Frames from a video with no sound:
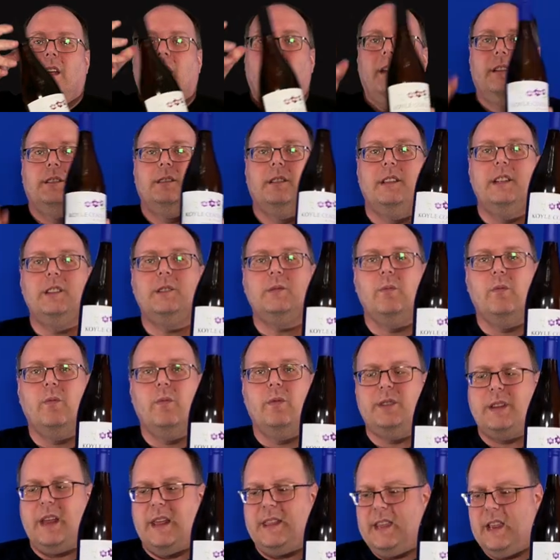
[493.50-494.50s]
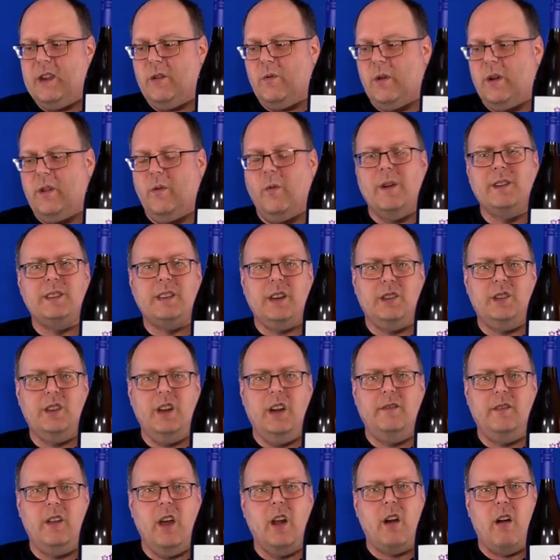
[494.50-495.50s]
So this one was, I think, one of the ones I should
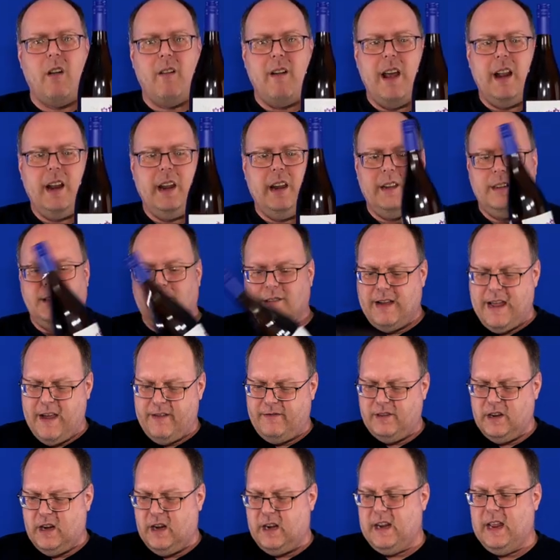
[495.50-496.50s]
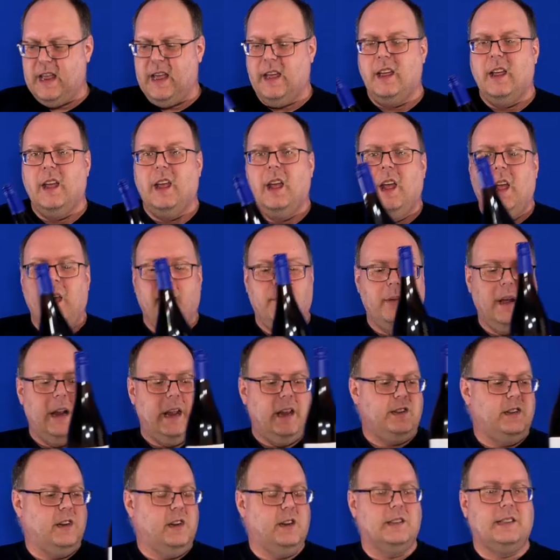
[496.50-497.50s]
have done already. So I haven't done it yet. But
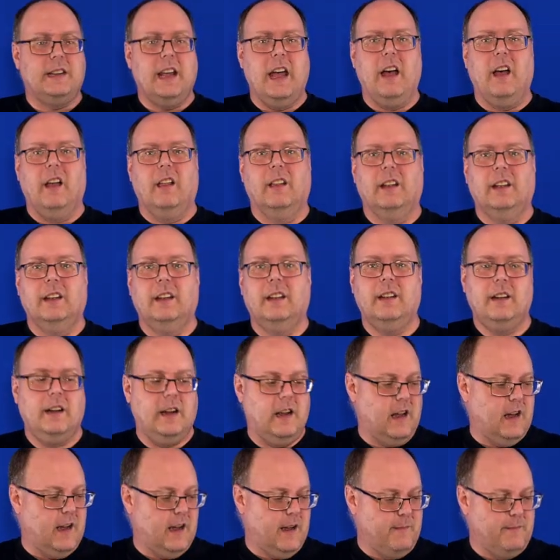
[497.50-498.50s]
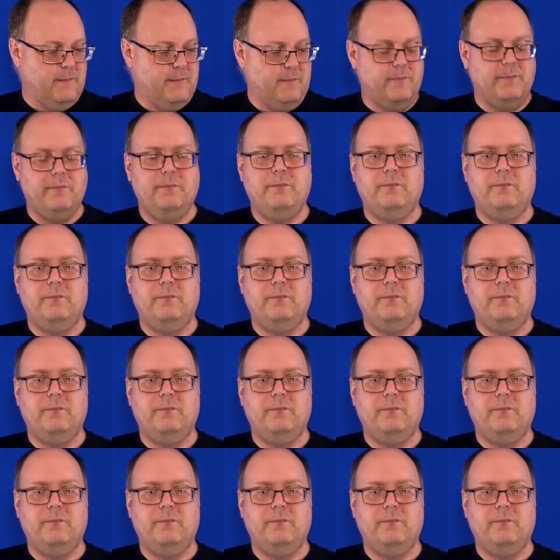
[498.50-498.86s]
as you can tell, um,